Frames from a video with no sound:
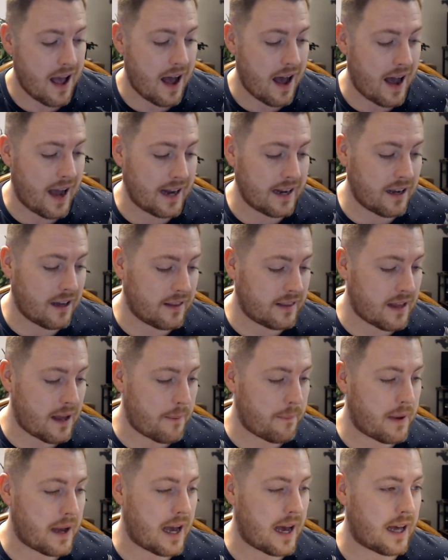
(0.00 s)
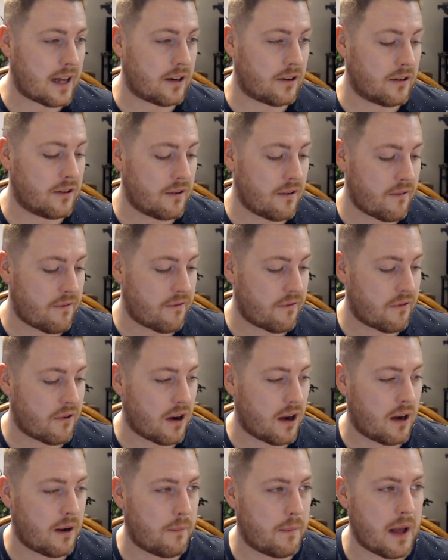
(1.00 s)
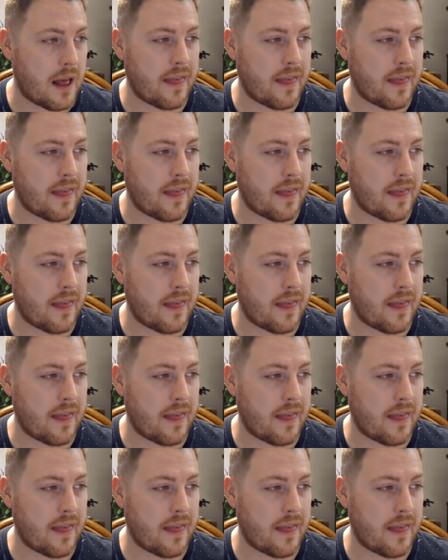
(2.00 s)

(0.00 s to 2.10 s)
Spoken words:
I got that pattern from